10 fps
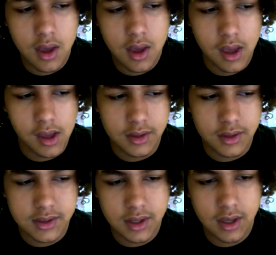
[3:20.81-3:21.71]
and
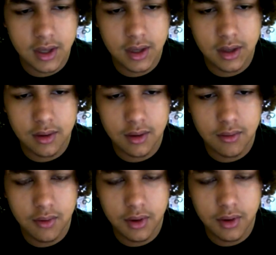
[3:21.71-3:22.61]
say,
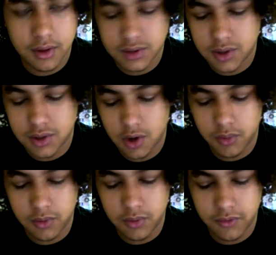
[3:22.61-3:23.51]
well, here's the
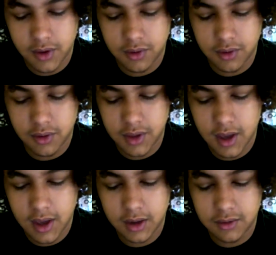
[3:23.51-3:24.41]
culprit. We found her in the
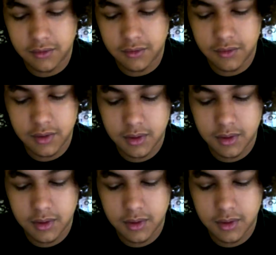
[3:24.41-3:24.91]
act of